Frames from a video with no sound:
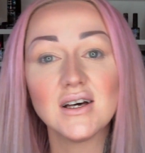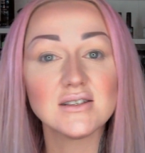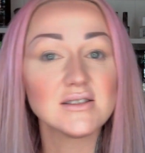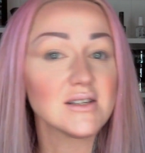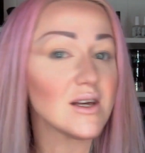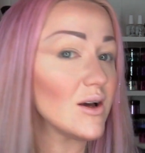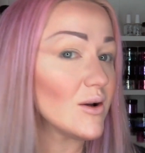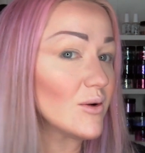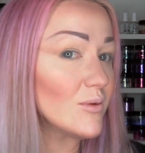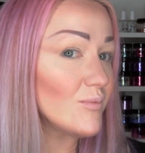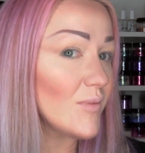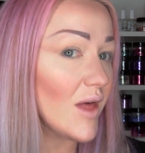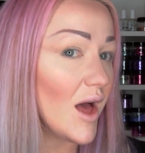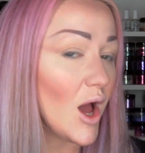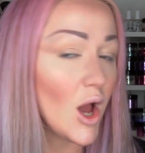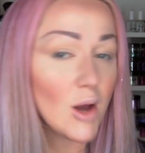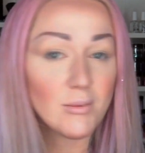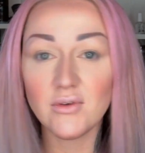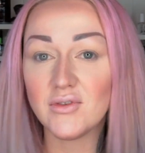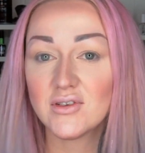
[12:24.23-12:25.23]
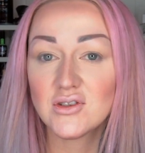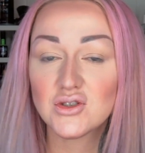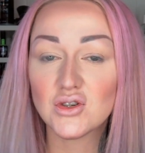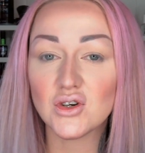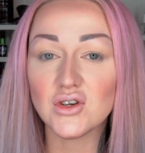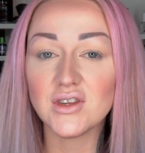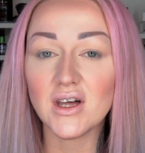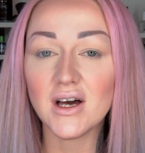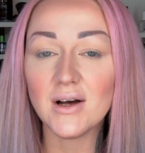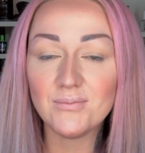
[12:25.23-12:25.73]
So I hope you've
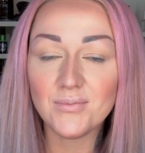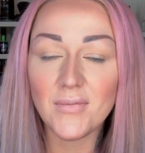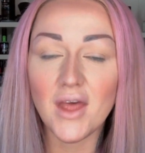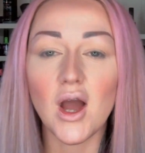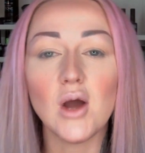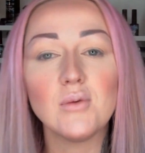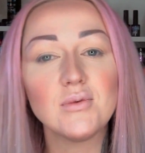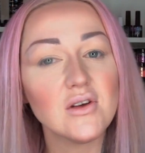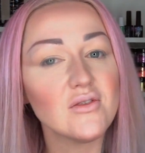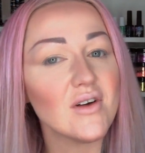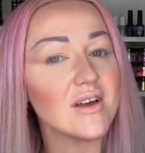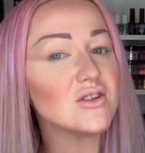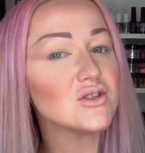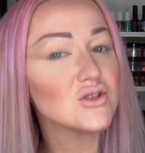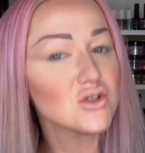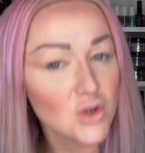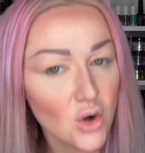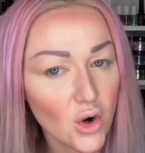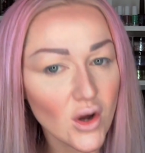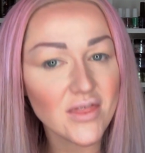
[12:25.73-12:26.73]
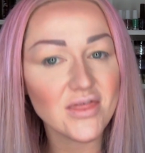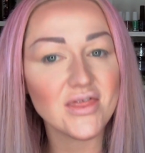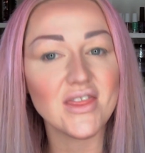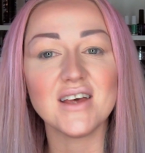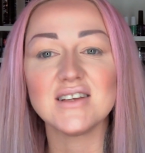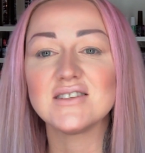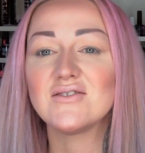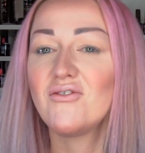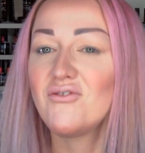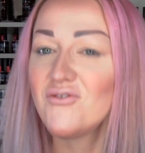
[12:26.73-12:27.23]
enjoyed that. Hope you've enjoyed
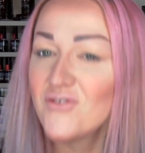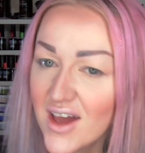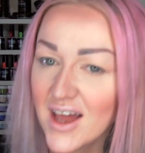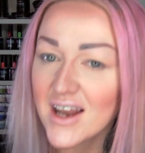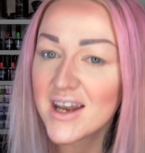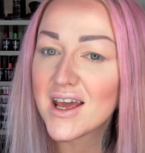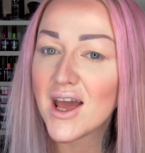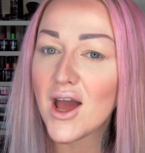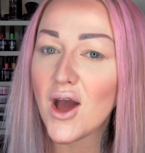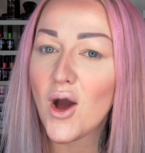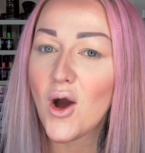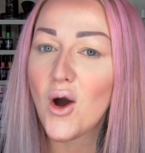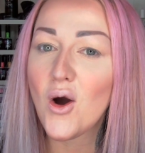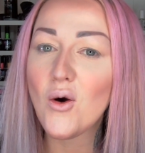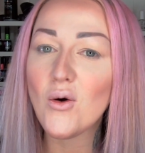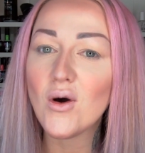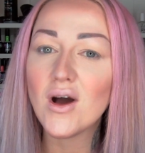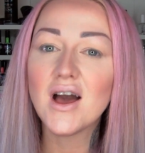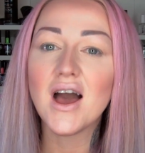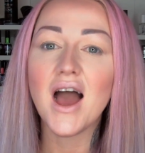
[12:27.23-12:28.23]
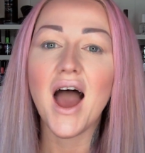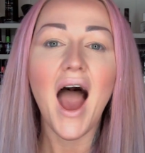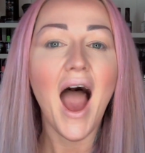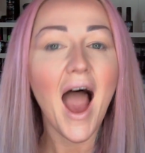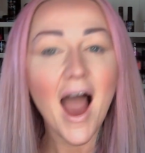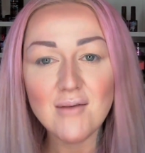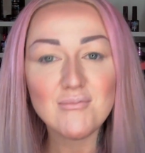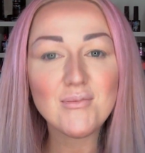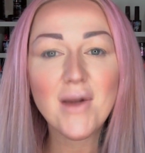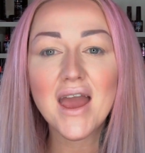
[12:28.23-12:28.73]
this video.
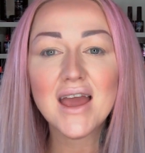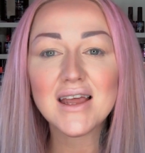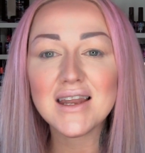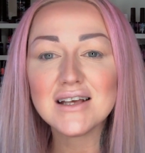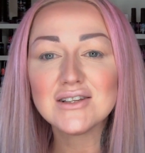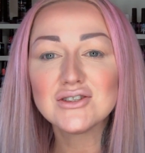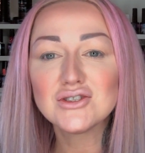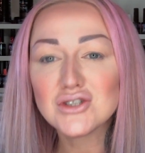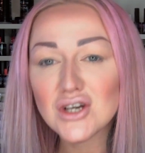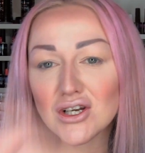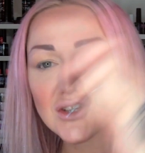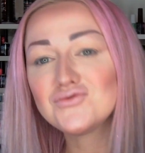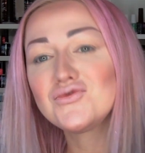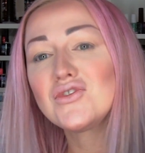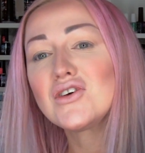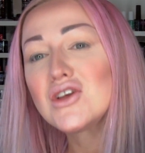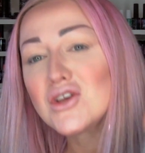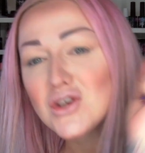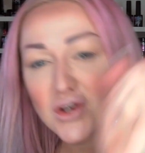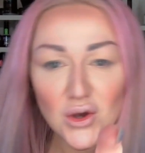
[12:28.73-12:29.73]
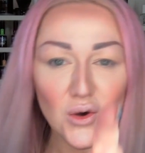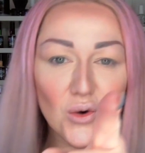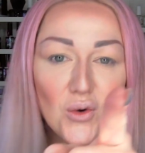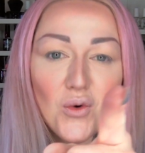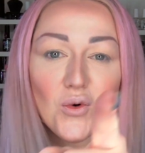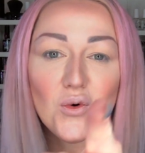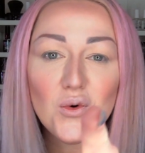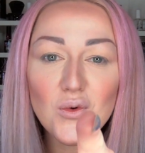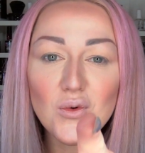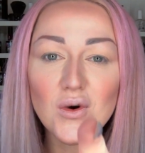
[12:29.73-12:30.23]
I made it just for
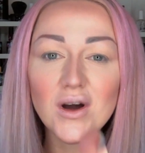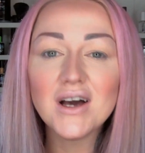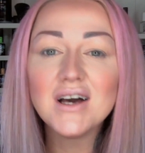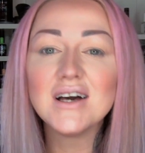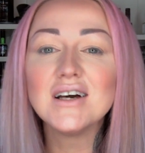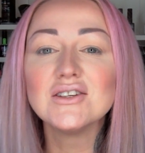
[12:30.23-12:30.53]
you.